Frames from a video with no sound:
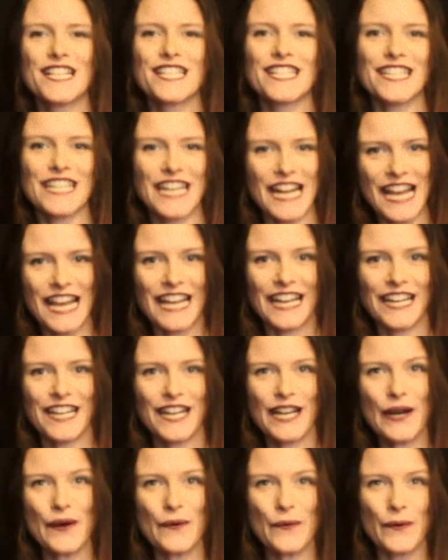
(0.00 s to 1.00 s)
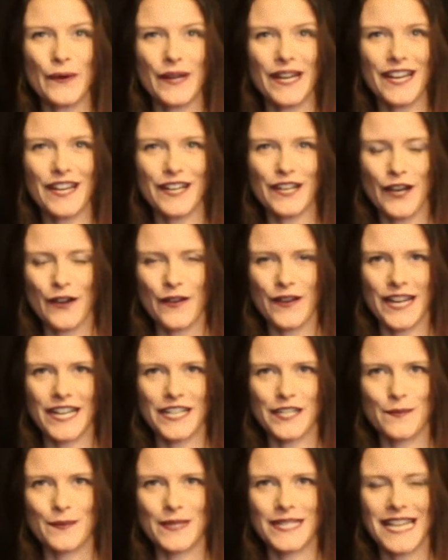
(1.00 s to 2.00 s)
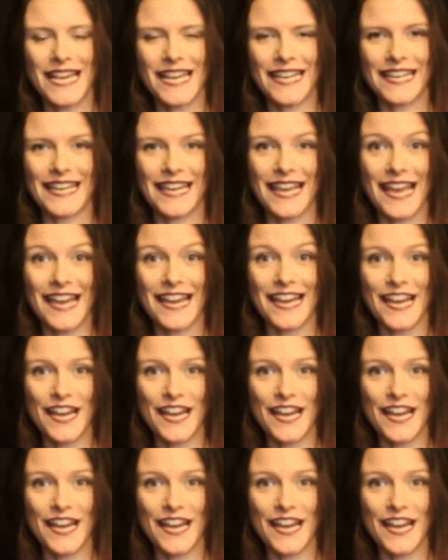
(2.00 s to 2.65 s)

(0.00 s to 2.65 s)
Today, we are going to be taking